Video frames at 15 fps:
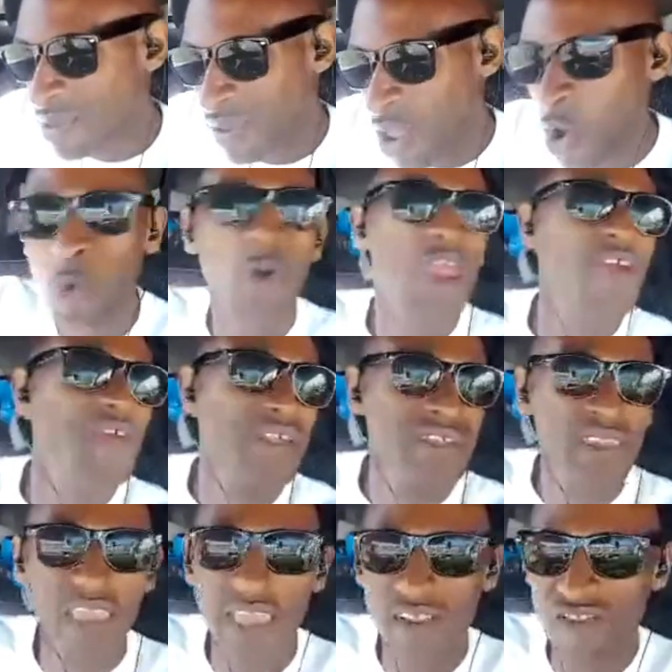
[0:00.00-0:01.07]
the
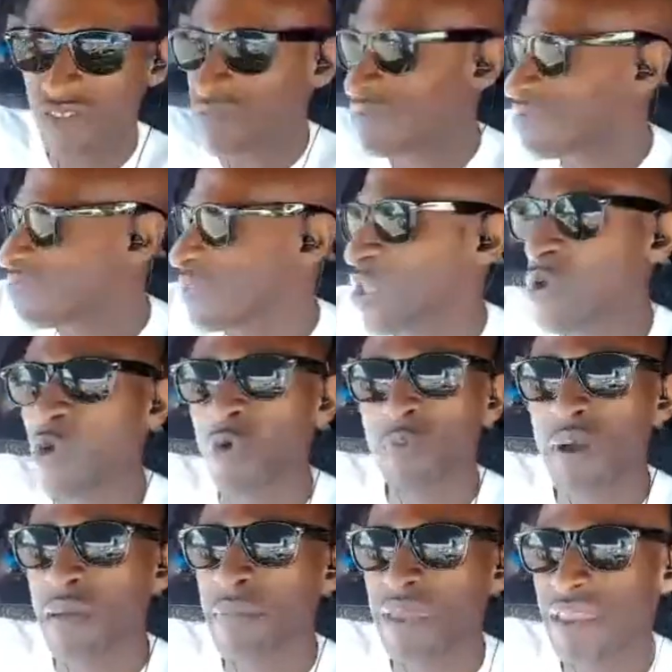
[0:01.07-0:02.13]
Aquarius age, been called
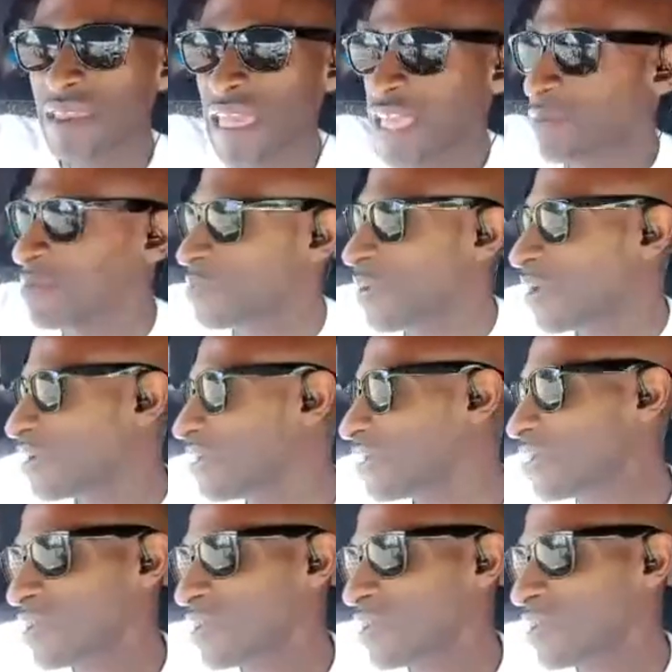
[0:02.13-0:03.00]
by many names, but